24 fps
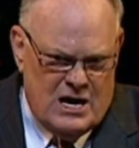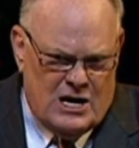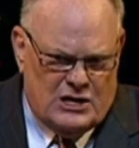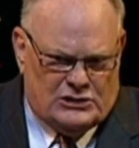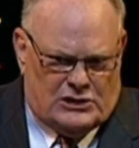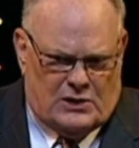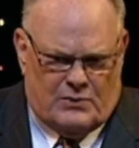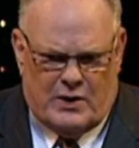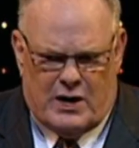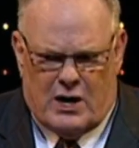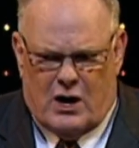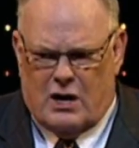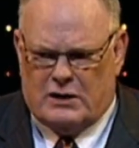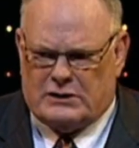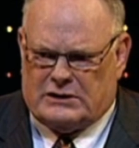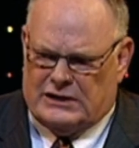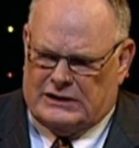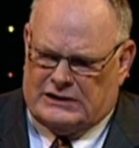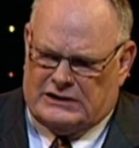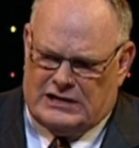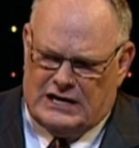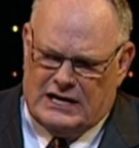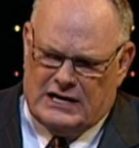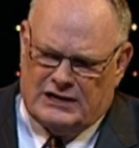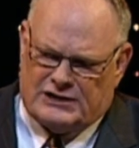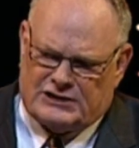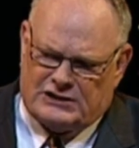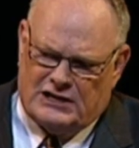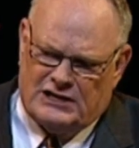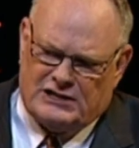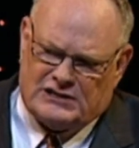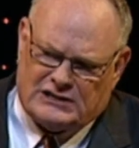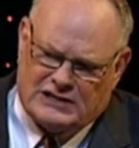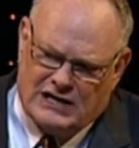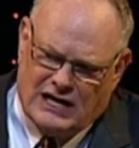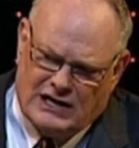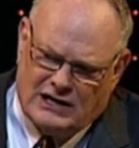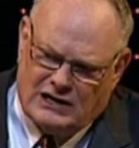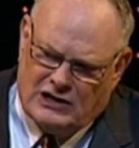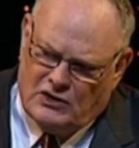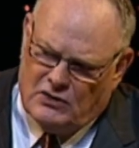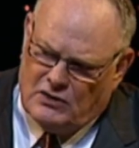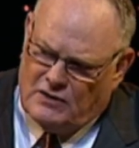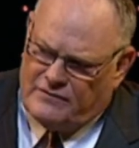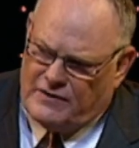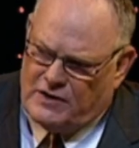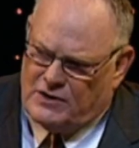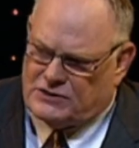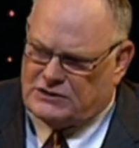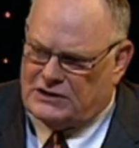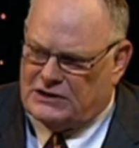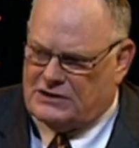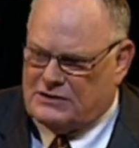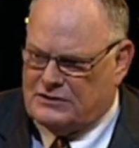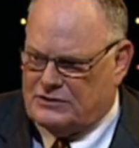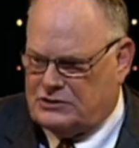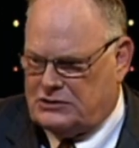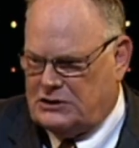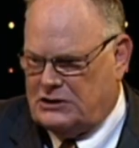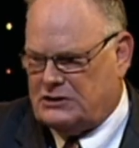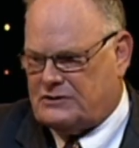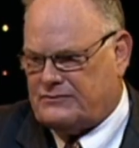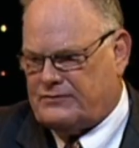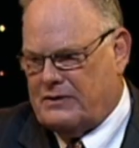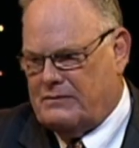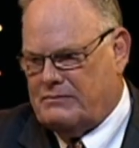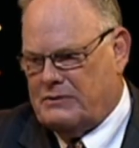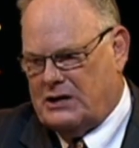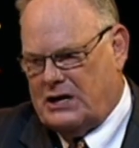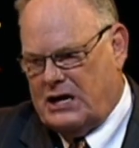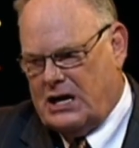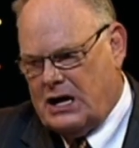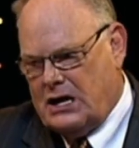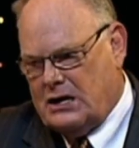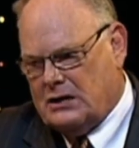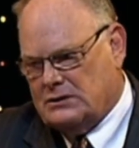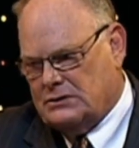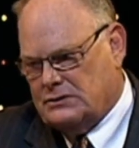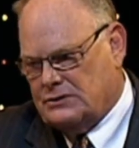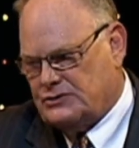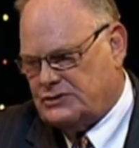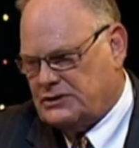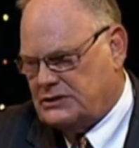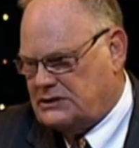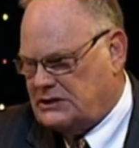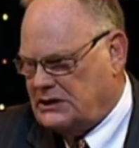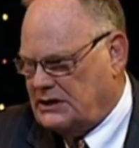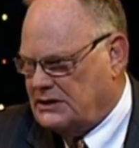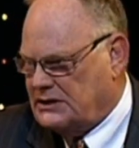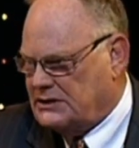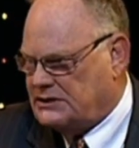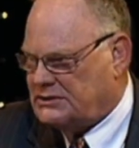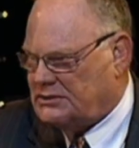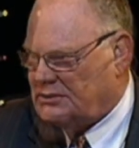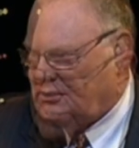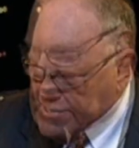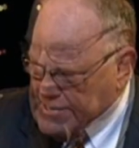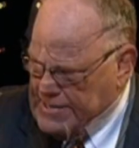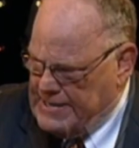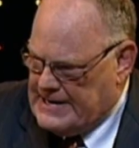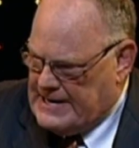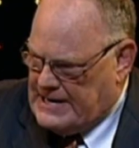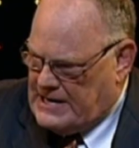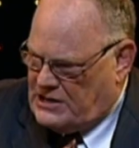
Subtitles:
She went on to Tennessee State University because she's from the hills of Tennessee.